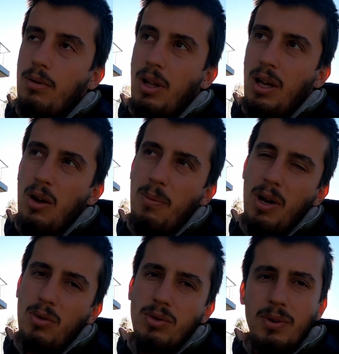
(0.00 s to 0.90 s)
Like how many
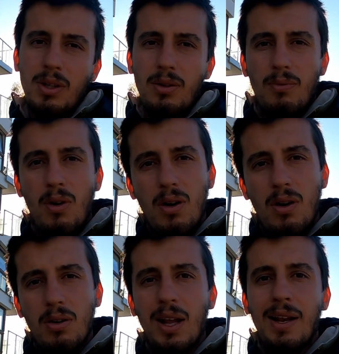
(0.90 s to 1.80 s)
hours we
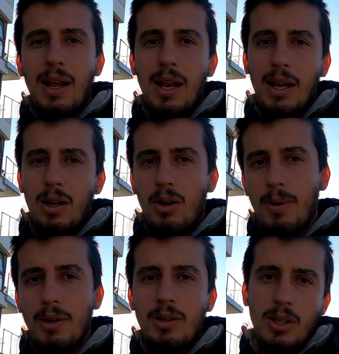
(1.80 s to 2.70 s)
worked, and like
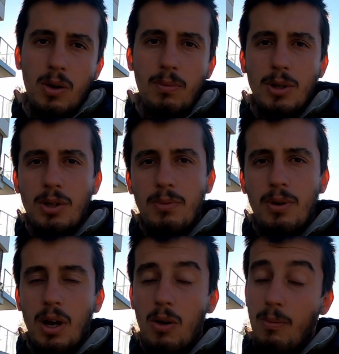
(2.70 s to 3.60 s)
kilometers, how many